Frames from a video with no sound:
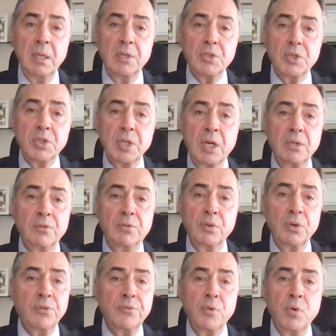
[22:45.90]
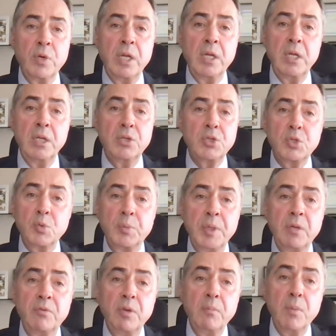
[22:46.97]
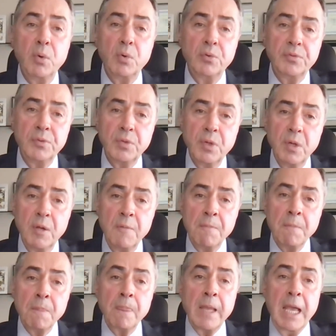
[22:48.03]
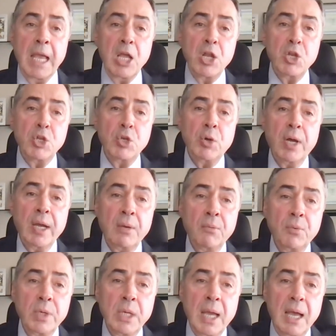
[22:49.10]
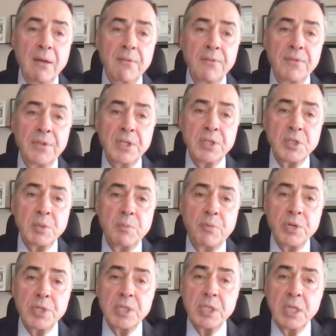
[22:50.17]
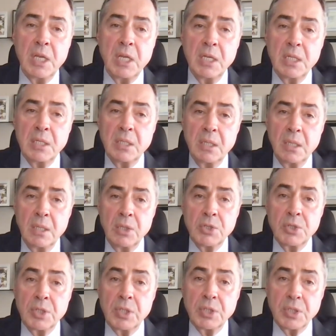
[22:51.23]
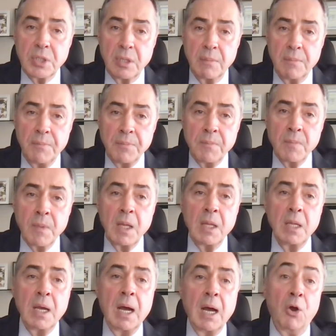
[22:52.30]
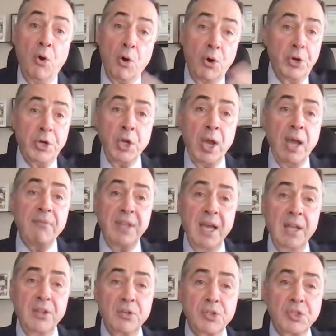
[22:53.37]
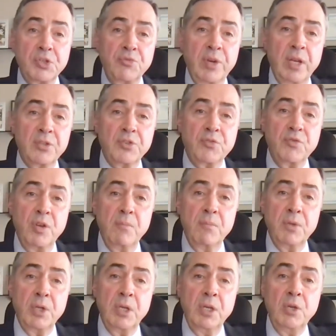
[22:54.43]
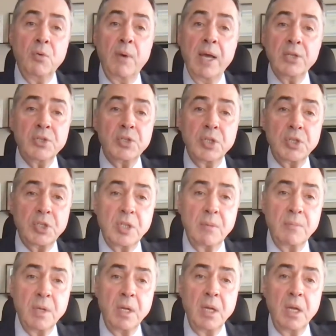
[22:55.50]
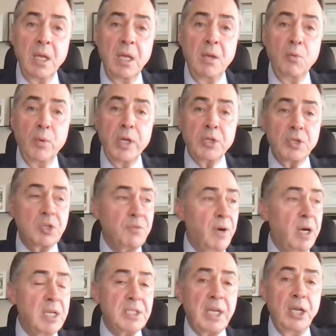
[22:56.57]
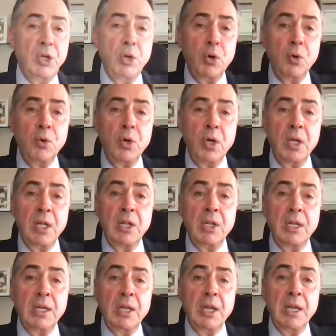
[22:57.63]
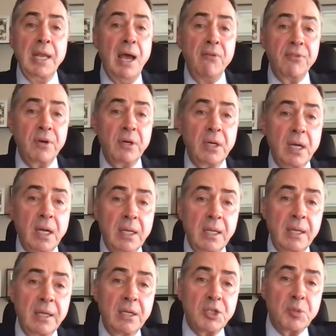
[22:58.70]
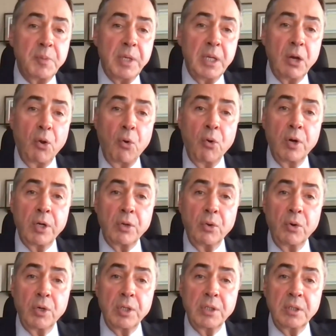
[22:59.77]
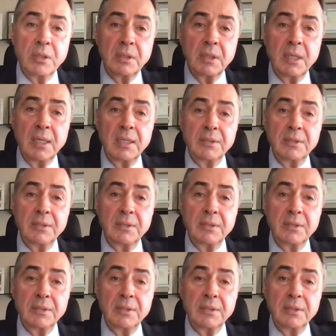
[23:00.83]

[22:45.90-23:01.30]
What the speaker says: is untruthful and needs to be removed. And we have this Brazilian system, or you have the other extreme, the US system, in which, as far as I know, never there's been a court order